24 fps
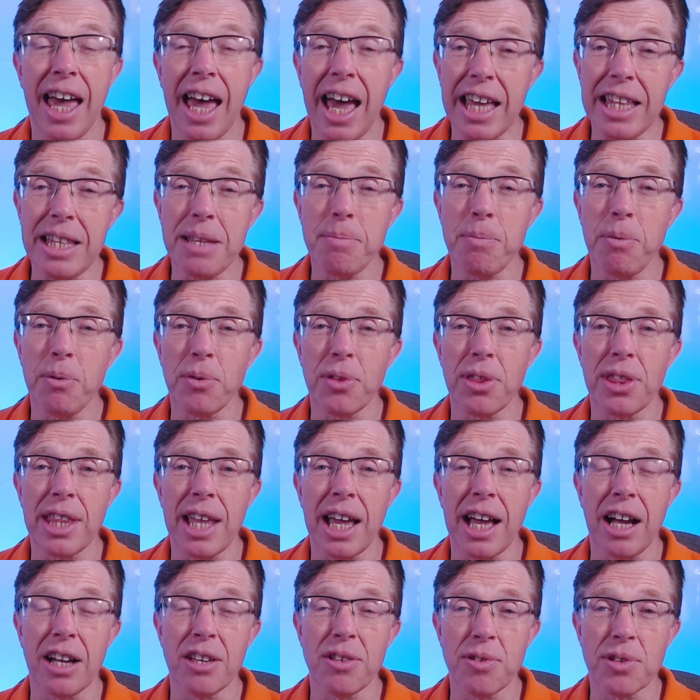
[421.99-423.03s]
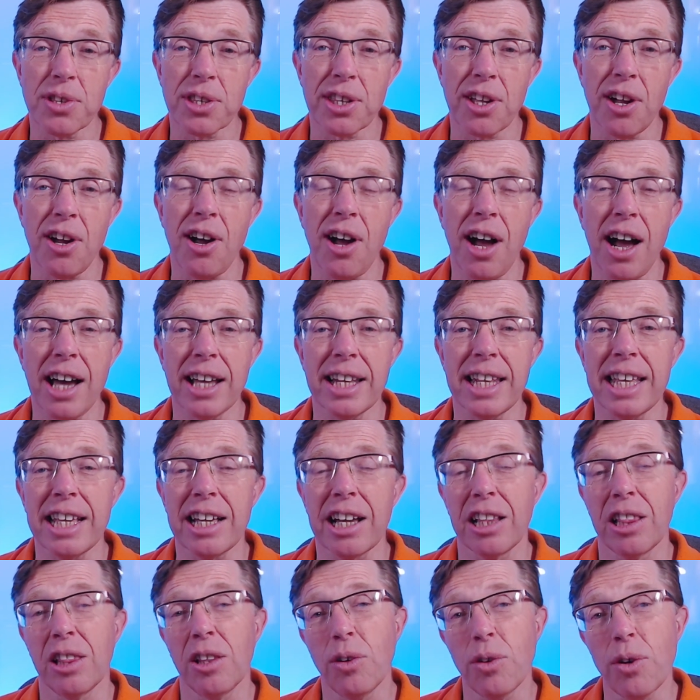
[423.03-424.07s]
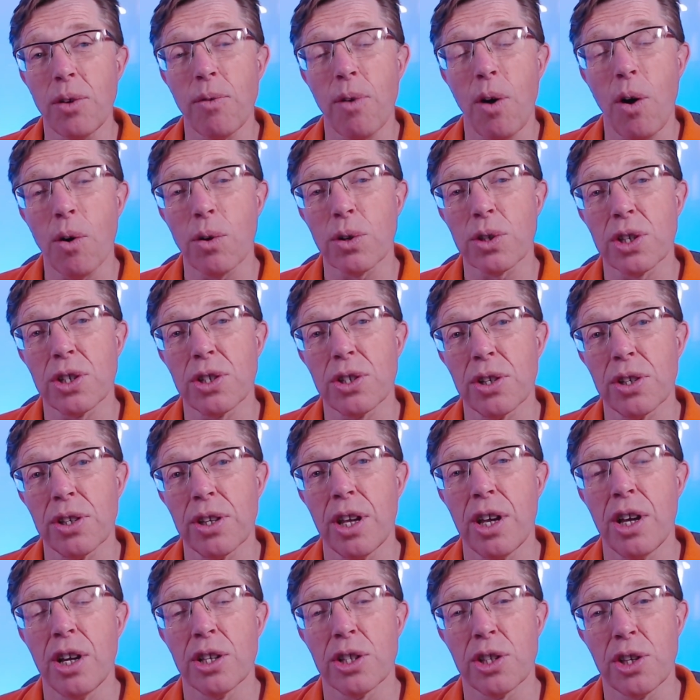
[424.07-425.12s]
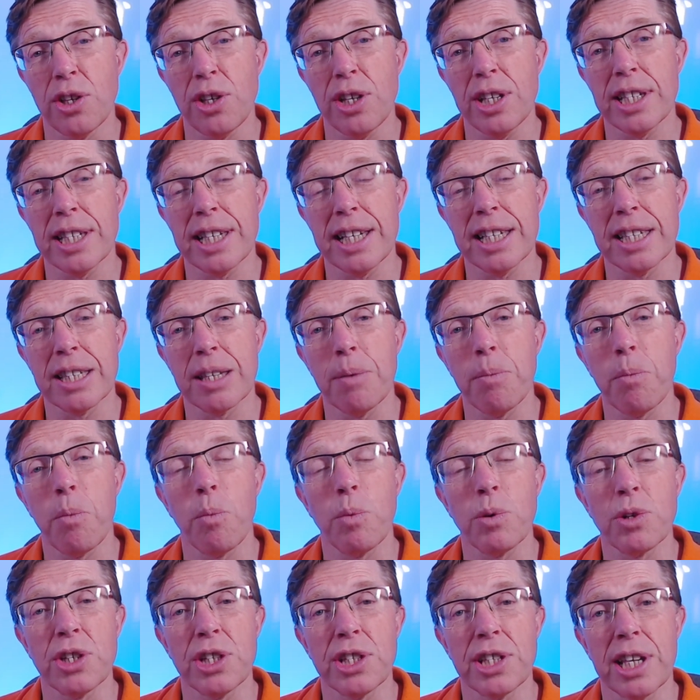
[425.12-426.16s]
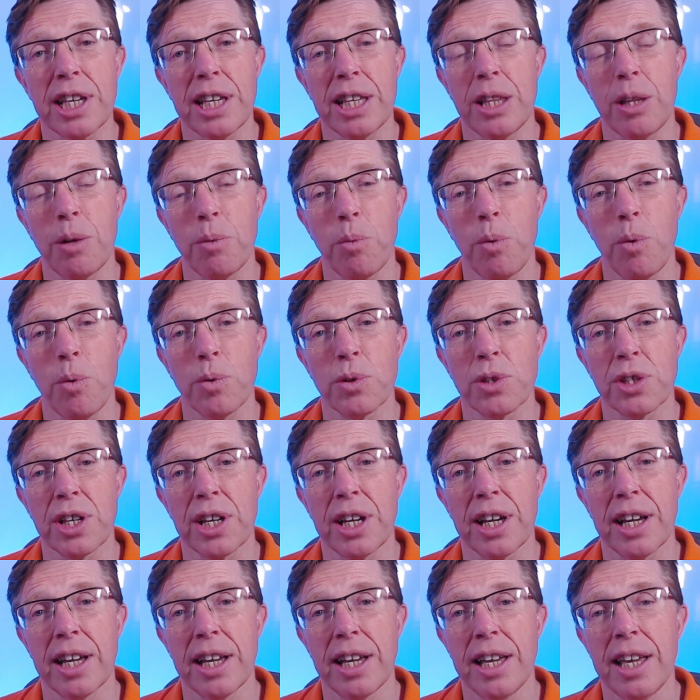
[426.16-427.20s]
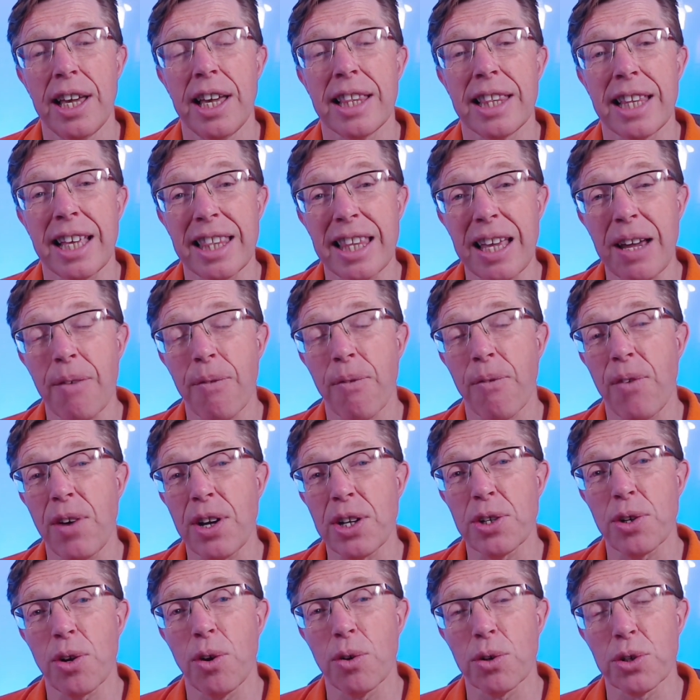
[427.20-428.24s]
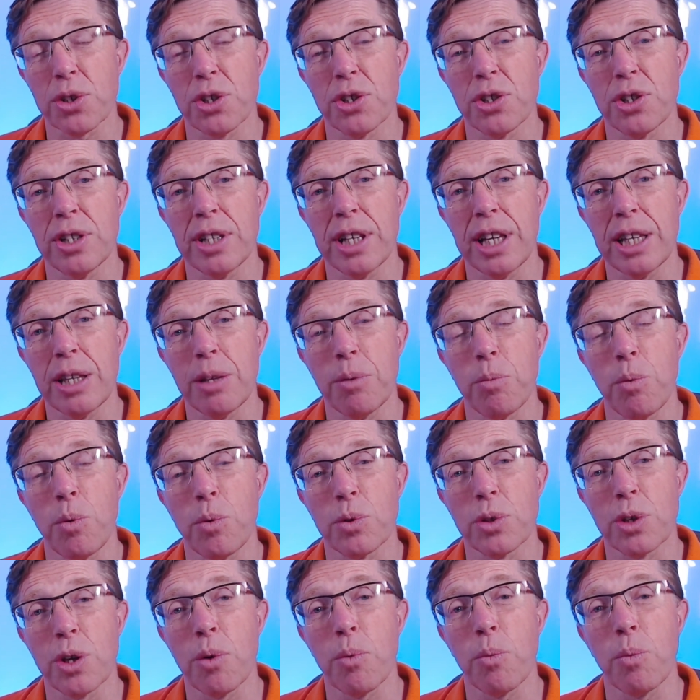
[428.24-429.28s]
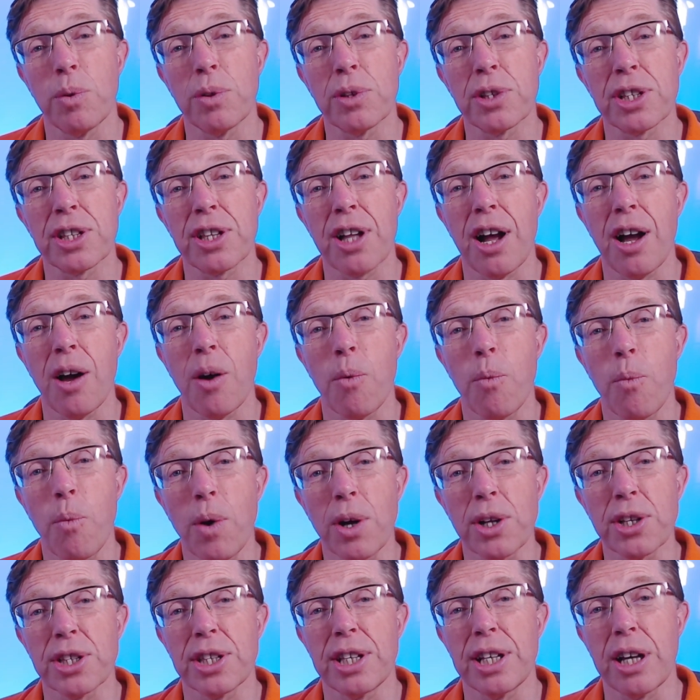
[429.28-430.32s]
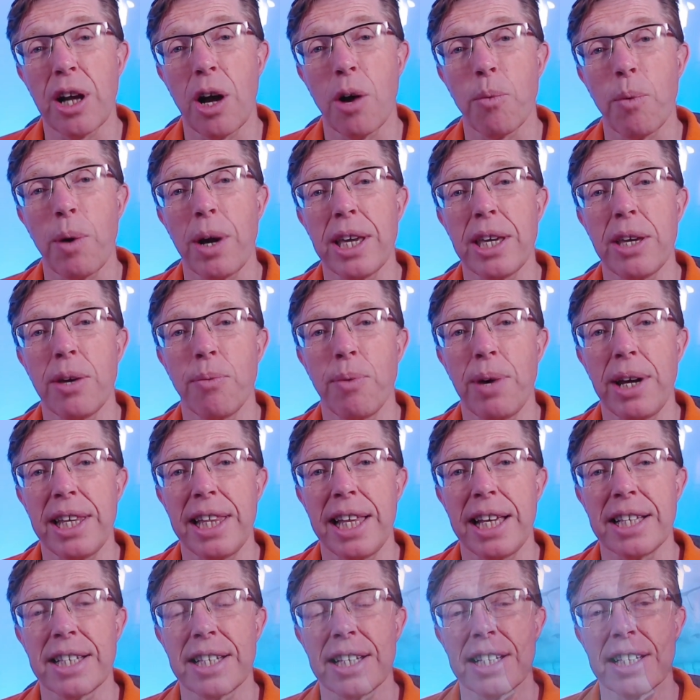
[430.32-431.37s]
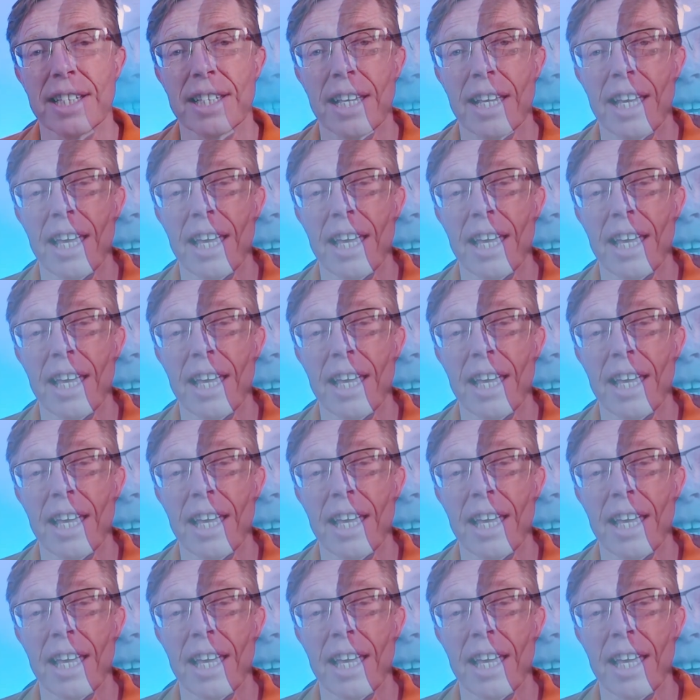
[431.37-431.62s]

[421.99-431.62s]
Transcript: Any more than that and you start adding a lot of oxygen to your system which is in the water. Now that fresh oxygen in the water will start rusting away your radiators.